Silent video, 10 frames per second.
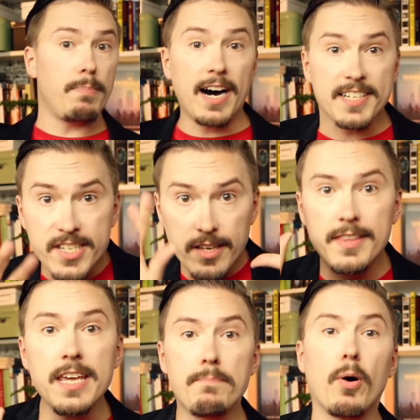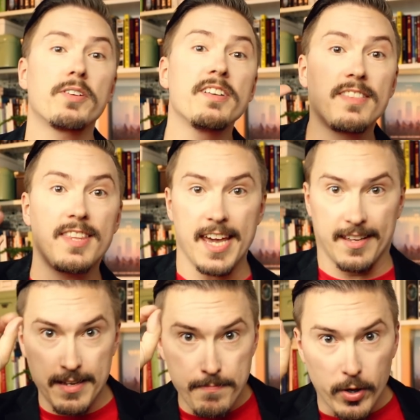but the important thing
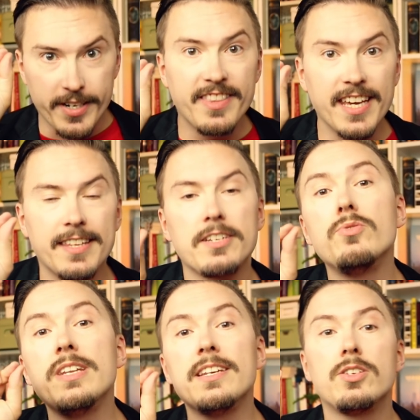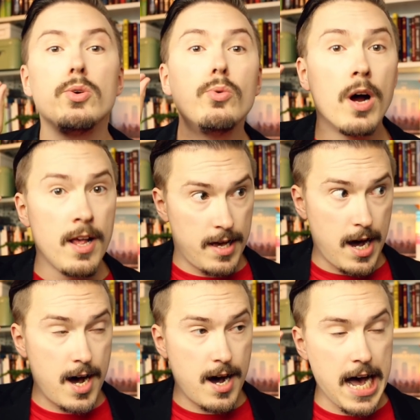that you need to
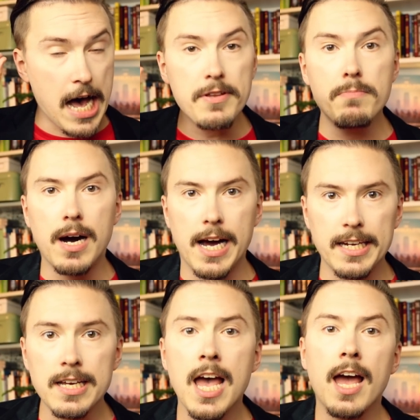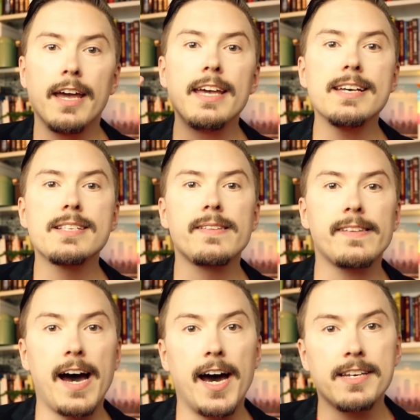have in mind is
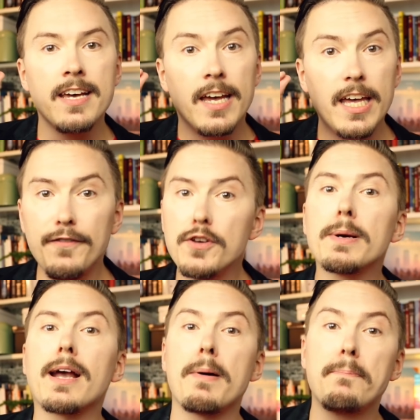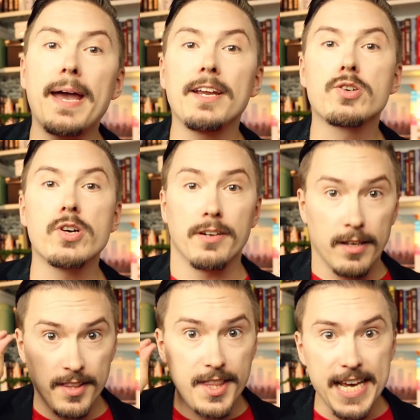that if you become a patron
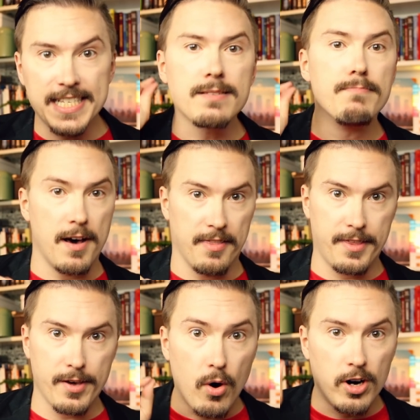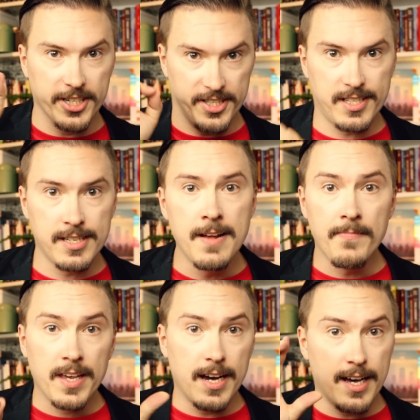this month, August,
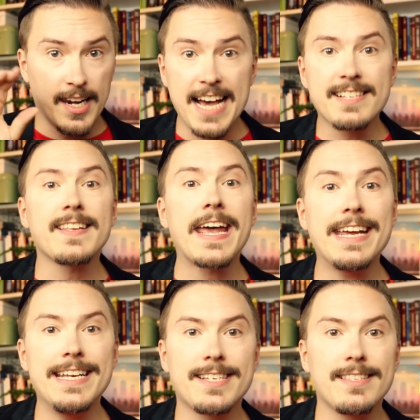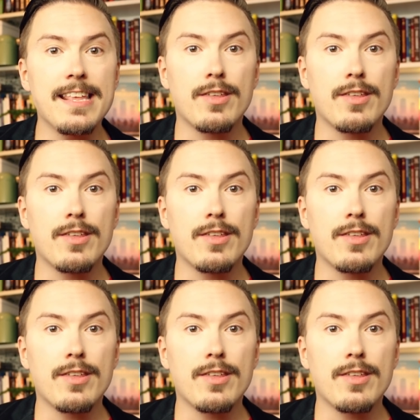last day is the